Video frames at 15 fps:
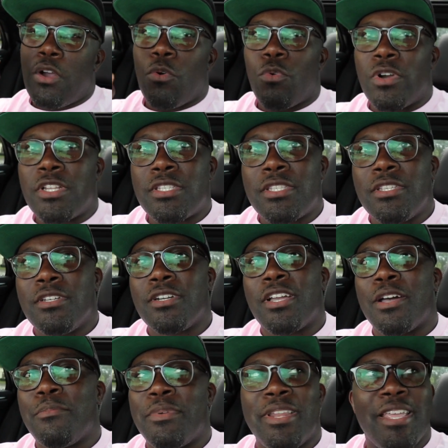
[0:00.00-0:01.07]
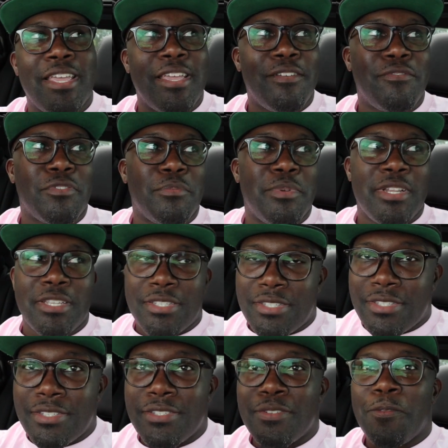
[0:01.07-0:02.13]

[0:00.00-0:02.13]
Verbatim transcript: One still coming in from this,